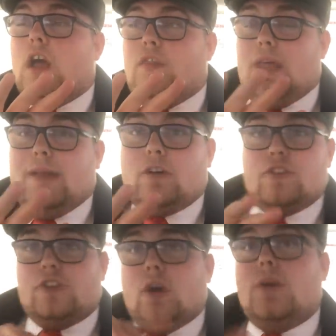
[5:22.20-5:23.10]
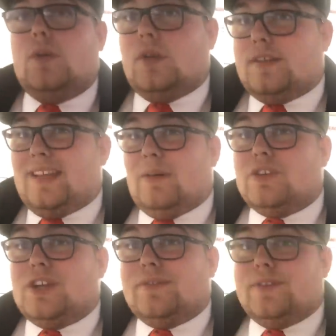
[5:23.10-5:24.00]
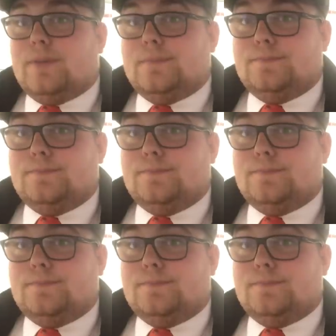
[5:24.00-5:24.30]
And then I've got to go and do another 10-hour shift.